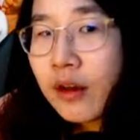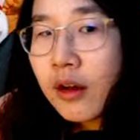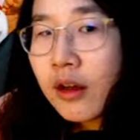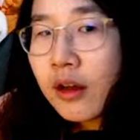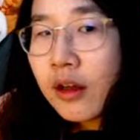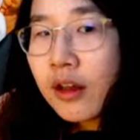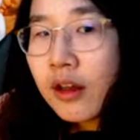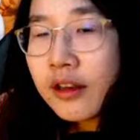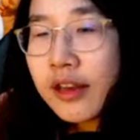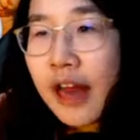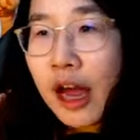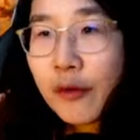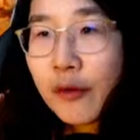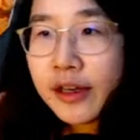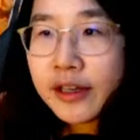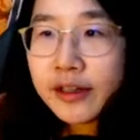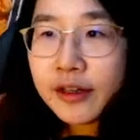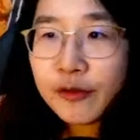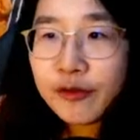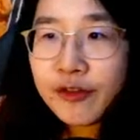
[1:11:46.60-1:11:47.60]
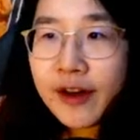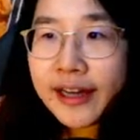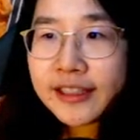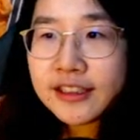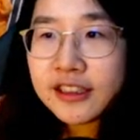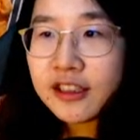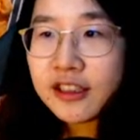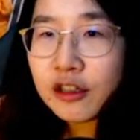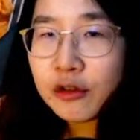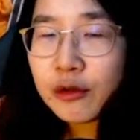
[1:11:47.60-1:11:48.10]
now it defies the
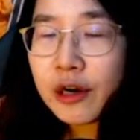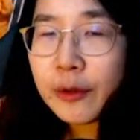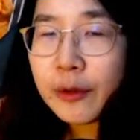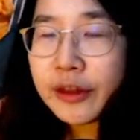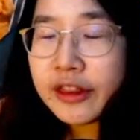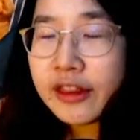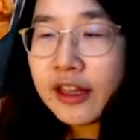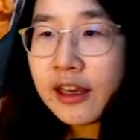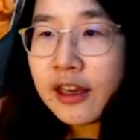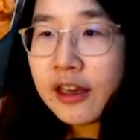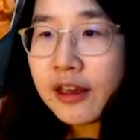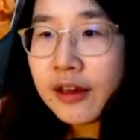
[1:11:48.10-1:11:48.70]
gravity.